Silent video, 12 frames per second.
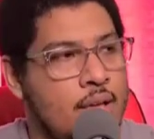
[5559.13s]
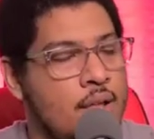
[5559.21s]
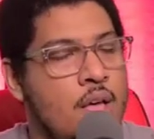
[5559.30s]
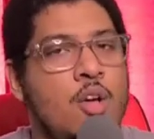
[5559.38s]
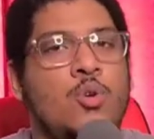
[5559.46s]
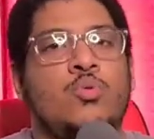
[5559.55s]
and
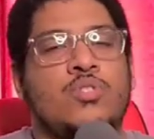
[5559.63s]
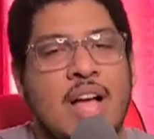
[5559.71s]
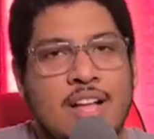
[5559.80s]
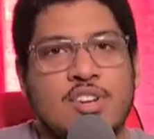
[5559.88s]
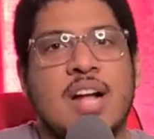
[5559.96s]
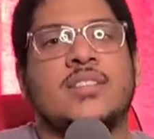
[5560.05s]
who
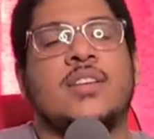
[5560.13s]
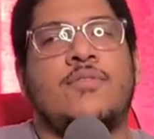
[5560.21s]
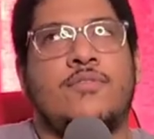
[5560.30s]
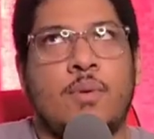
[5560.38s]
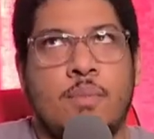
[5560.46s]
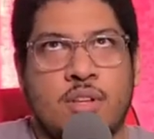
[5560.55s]
contracted
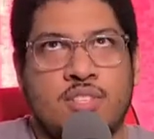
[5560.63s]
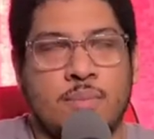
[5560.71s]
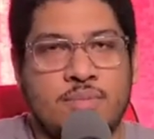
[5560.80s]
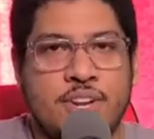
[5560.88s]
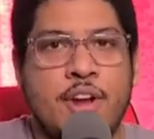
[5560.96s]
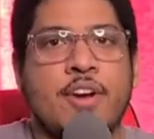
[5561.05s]
from a
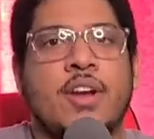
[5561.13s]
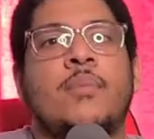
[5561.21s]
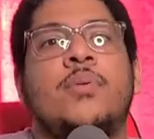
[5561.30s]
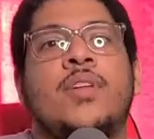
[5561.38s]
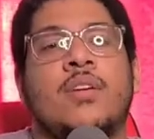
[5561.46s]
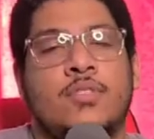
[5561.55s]
subsidiary
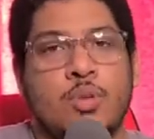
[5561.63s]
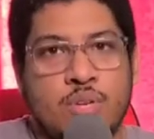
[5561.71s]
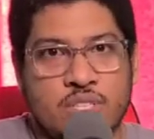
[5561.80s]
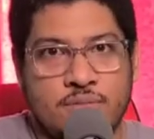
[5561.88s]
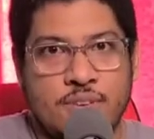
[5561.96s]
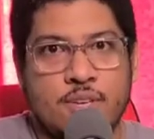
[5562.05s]
company of
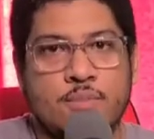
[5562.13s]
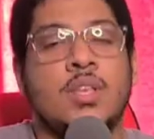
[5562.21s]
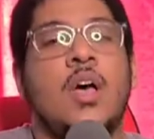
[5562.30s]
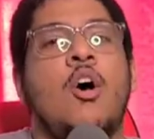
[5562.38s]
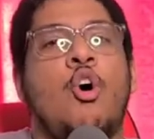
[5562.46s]
Lucasfilms,